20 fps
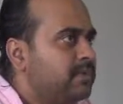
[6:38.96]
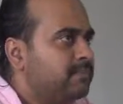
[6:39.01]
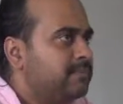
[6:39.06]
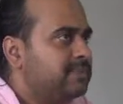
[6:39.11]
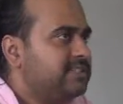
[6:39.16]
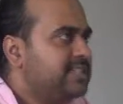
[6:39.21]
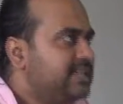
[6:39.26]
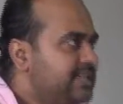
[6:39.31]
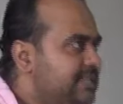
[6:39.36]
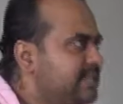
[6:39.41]

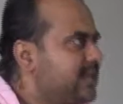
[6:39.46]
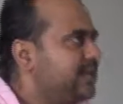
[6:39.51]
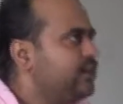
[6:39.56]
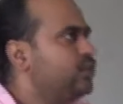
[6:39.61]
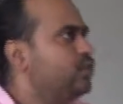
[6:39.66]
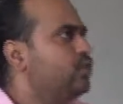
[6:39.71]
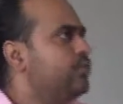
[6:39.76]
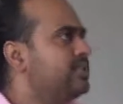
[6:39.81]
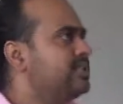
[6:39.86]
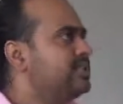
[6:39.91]
but just
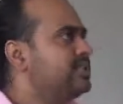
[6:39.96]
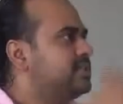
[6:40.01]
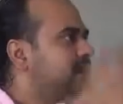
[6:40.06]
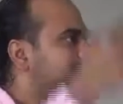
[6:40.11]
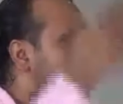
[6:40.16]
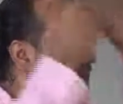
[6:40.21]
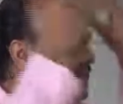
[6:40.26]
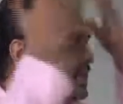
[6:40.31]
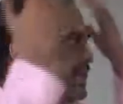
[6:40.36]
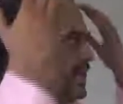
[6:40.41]
that too much
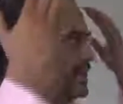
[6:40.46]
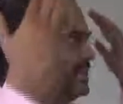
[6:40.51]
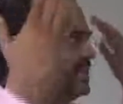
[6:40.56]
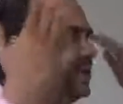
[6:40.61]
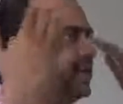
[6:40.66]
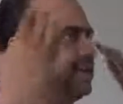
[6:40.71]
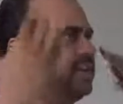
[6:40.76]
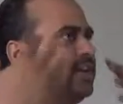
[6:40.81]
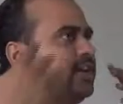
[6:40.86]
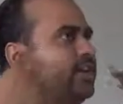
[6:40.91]
dirt has
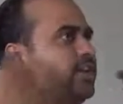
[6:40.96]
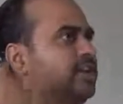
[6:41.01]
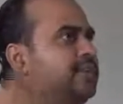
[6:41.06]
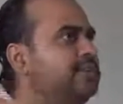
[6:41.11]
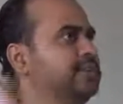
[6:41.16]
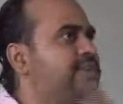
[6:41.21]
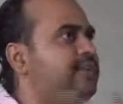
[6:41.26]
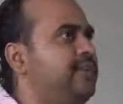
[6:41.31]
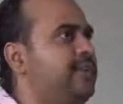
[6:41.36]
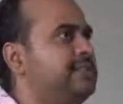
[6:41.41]
gathered on
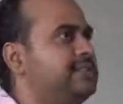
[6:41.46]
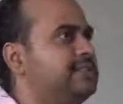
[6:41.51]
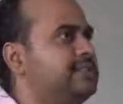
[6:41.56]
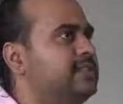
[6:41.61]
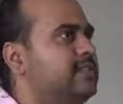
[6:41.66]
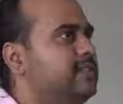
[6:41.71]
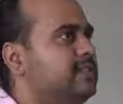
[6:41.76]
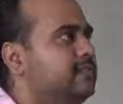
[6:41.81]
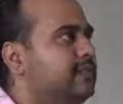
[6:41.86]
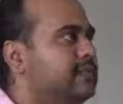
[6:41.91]
his
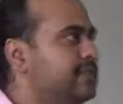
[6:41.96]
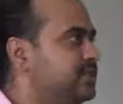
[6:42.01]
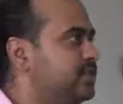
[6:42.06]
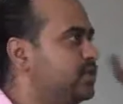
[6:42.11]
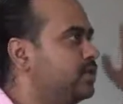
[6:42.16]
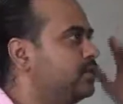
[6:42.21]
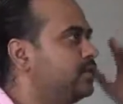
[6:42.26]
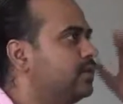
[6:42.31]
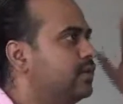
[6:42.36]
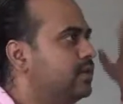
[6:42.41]
face. Once
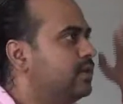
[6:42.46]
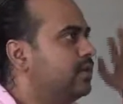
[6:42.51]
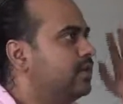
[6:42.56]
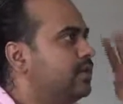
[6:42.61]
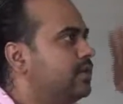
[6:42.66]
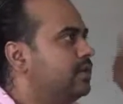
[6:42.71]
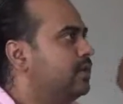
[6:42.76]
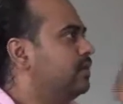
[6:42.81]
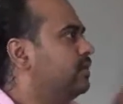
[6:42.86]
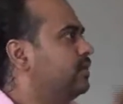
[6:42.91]
you
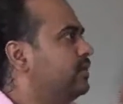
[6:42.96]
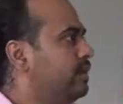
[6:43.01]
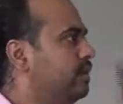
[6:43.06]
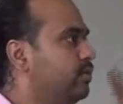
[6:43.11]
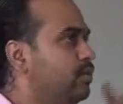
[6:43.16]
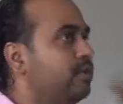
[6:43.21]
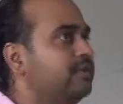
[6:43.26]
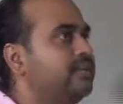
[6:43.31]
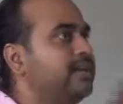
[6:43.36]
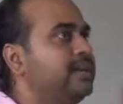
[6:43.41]

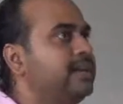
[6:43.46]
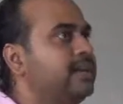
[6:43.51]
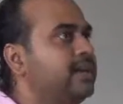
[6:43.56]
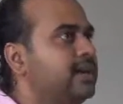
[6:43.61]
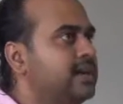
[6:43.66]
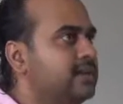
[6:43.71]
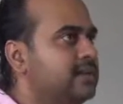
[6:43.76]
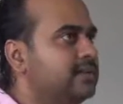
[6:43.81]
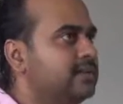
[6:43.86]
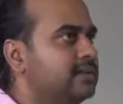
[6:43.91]
remove the
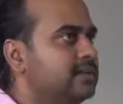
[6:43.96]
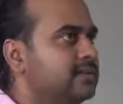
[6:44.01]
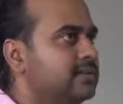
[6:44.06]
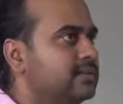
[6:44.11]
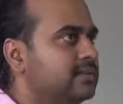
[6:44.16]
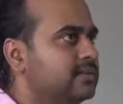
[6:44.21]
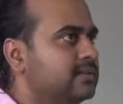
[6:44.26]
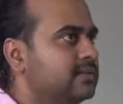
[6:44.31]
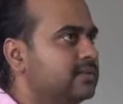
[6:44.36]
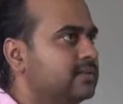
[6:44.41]
dirt,
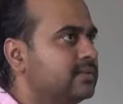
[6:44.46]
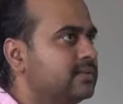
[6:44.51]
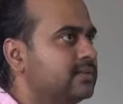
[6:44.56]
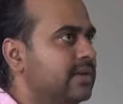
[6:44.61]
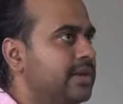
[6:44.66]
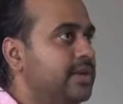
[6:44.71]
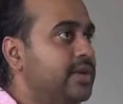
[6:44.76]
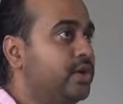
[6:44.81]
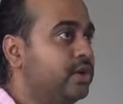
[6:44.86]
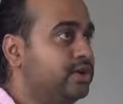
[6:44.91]

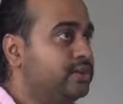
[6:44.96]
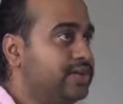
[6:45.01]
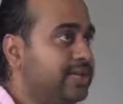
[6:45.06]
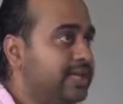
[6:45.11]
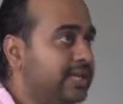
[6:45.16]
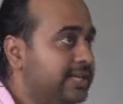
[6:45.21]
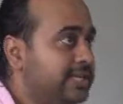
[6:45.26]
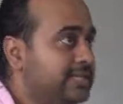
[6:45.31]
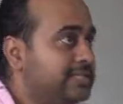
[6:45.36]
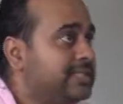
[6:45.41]
he or
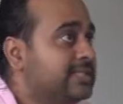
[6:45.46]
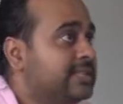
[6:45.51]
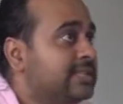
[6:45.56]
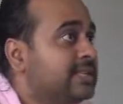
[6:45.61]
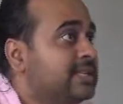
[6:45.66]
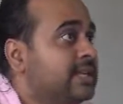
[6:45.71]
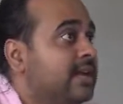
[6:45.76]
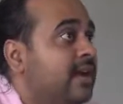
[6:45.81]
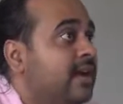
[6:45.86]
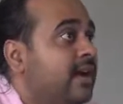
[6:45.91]
she is
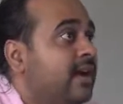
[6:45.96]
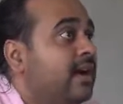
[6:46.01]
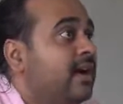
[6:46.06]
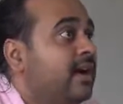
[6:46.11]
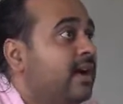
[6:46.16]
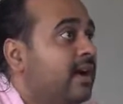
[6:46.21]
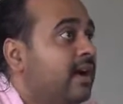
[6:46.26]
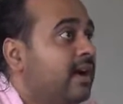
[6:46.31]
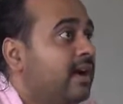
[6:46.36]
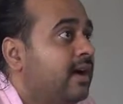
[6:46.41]

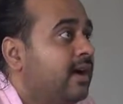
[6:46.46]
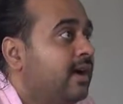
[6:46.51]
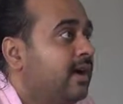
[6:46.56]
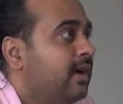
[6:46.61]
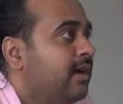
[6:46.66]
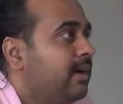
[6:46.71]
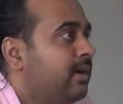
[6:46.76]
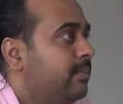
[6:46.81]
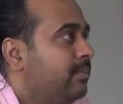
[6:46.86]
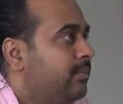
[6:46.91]

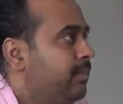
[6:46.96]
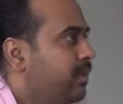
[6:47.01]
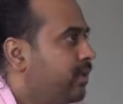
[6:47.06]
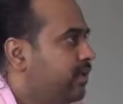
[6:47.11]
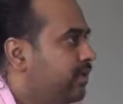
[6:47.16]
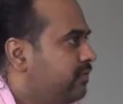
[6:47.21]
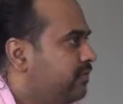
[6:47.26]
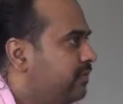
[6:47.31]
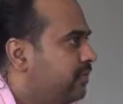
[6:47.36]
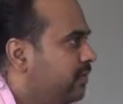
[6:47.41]

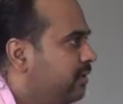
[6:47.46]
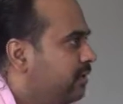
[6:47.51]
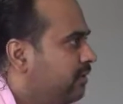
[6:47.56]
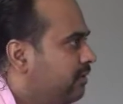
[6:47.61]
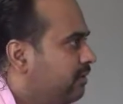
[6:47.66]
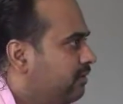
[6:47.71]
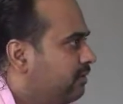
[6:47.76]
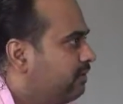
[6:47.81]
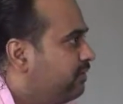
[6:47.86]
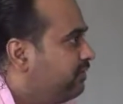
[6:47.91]
beautiful,
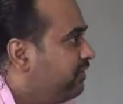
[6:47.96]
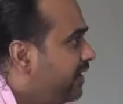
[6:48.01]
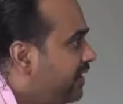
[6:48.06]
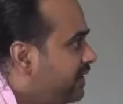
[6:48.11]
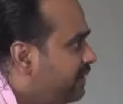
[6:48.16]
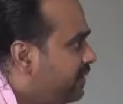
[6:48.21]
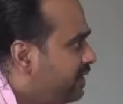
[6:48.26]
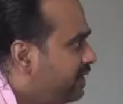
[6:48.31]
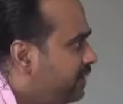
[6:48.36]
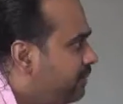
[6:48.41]

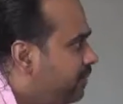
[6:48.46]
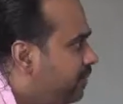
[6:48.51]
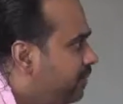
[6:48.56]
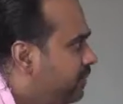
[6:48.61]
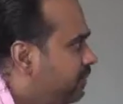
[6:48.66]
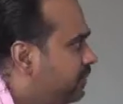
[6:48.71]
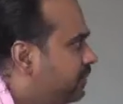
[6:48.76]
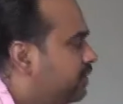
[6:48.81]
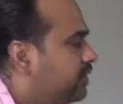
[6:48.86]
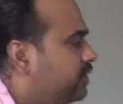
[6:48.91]
very, very
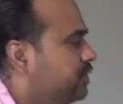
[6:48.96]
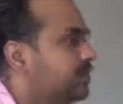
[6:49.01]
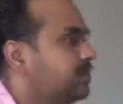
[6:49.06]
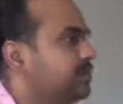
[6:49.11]
beautiful.